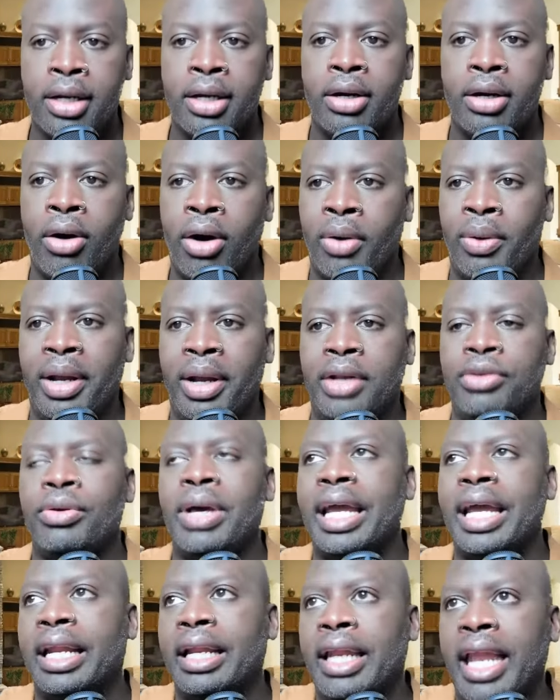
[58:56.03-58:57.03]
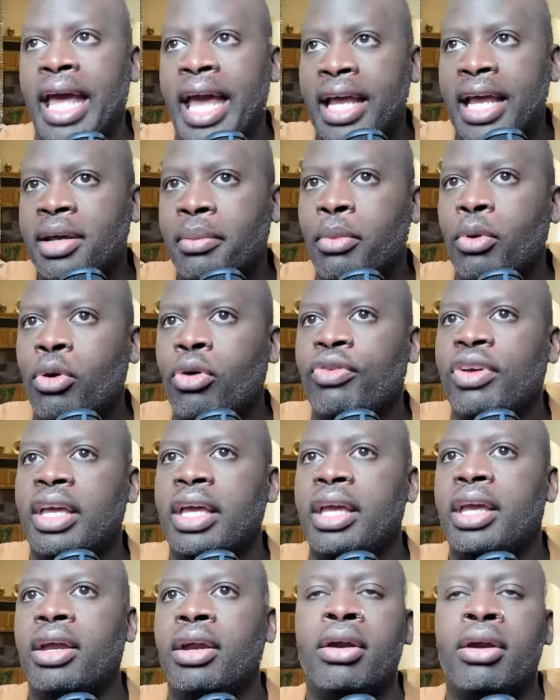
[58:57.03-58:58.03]
All right, you got to land a movie
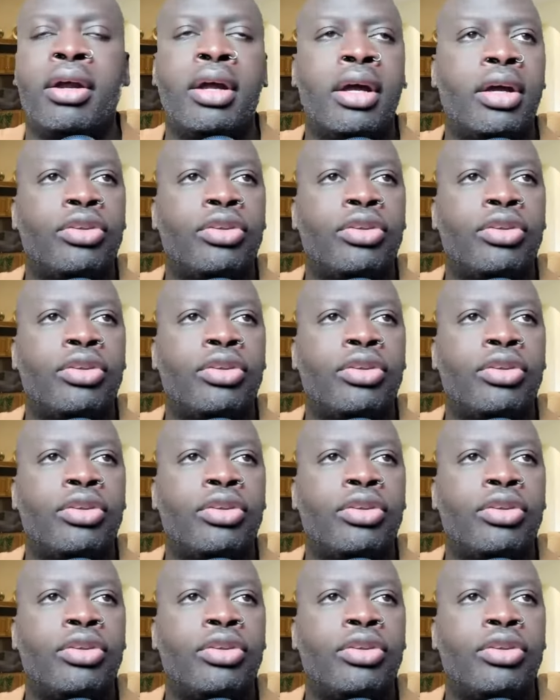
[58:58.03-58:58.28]
here.